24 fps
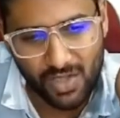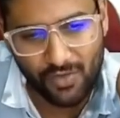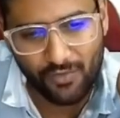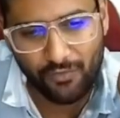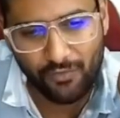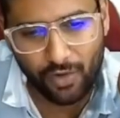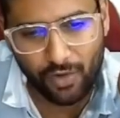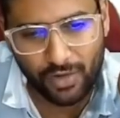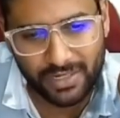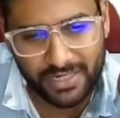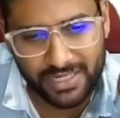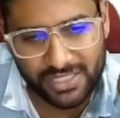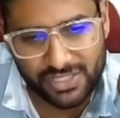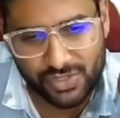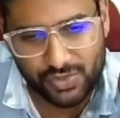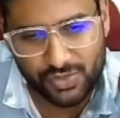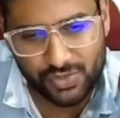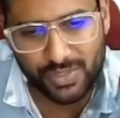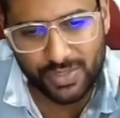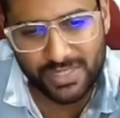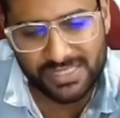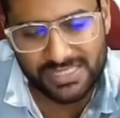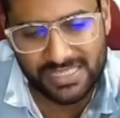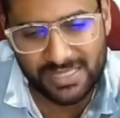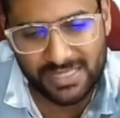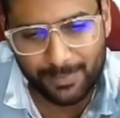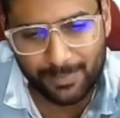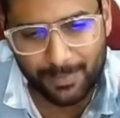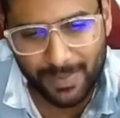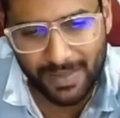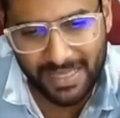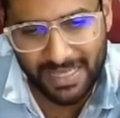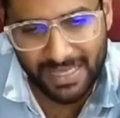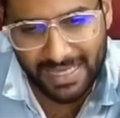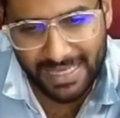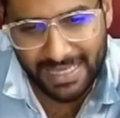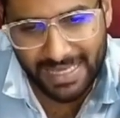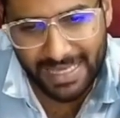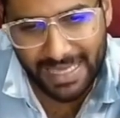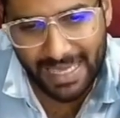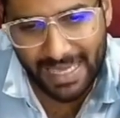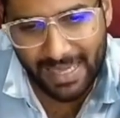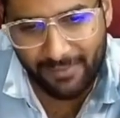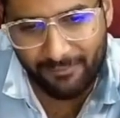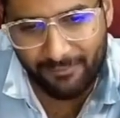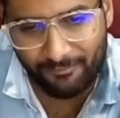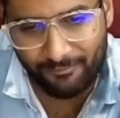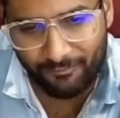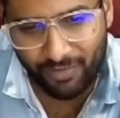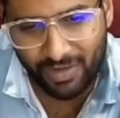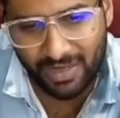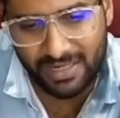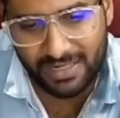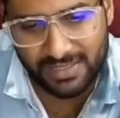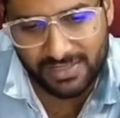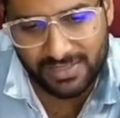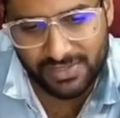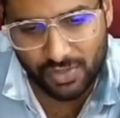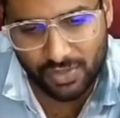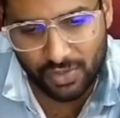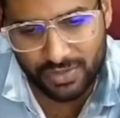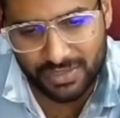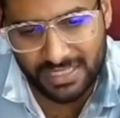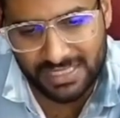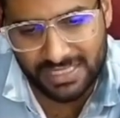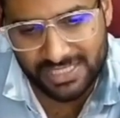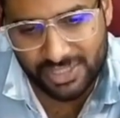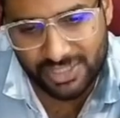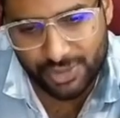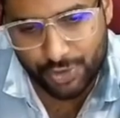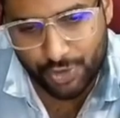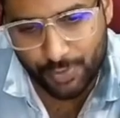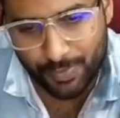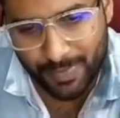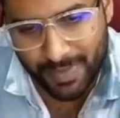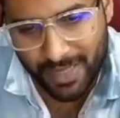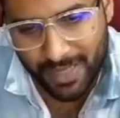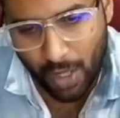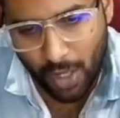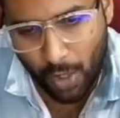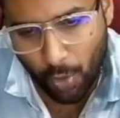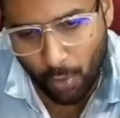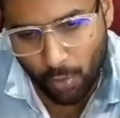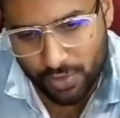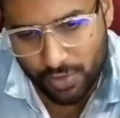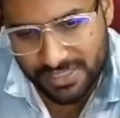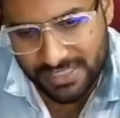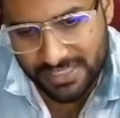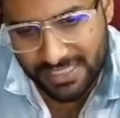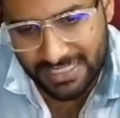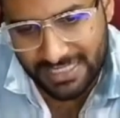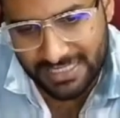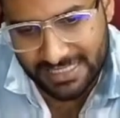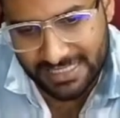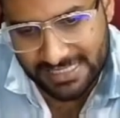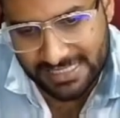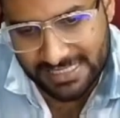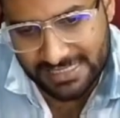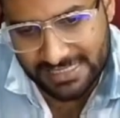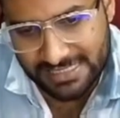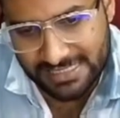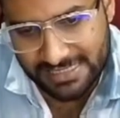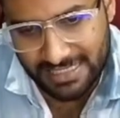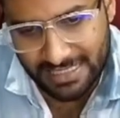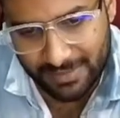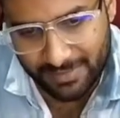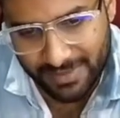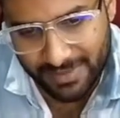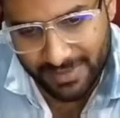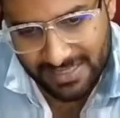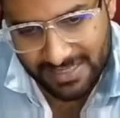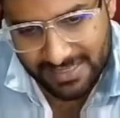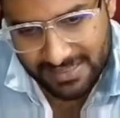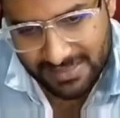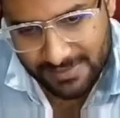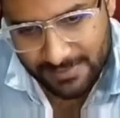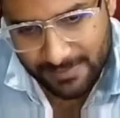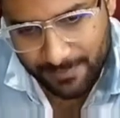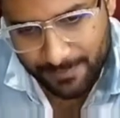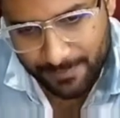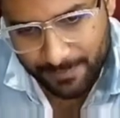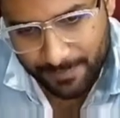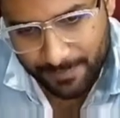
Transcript: 40 students are play game 1. So that should be outside the circle. Means